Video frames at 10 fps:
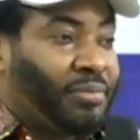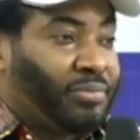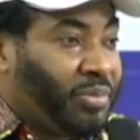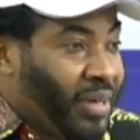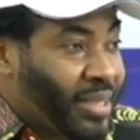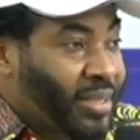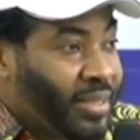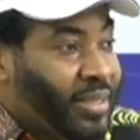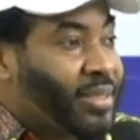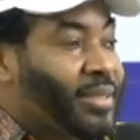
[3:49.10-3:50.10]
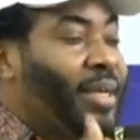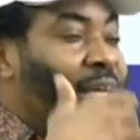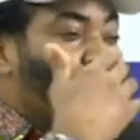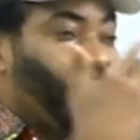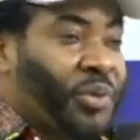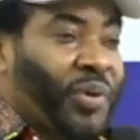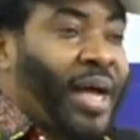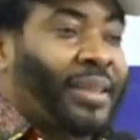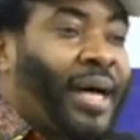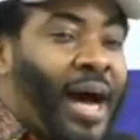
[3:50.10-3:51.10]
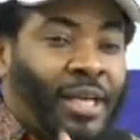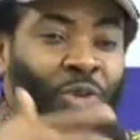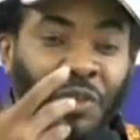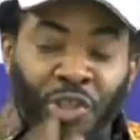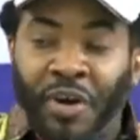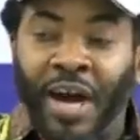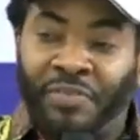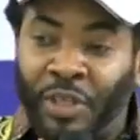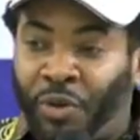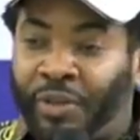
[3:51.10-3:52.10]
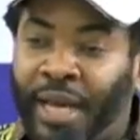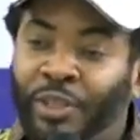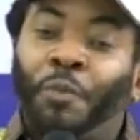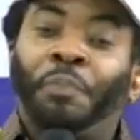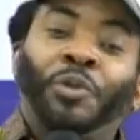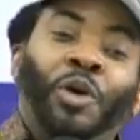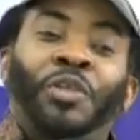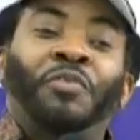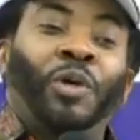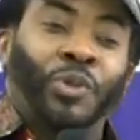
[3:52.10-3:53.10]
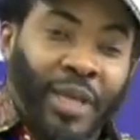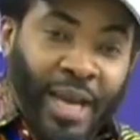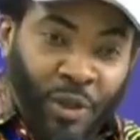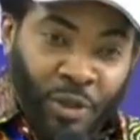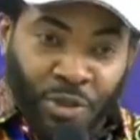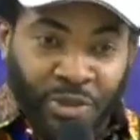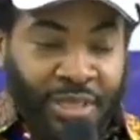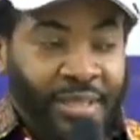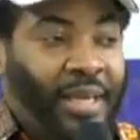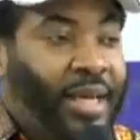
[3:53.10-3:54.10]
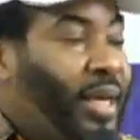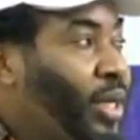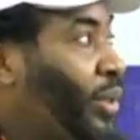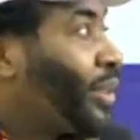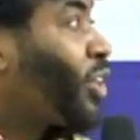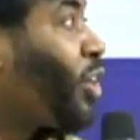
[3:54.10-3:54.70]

reasons, spiritual attacks, witchcraft and all that. So people don't even want to get close to this set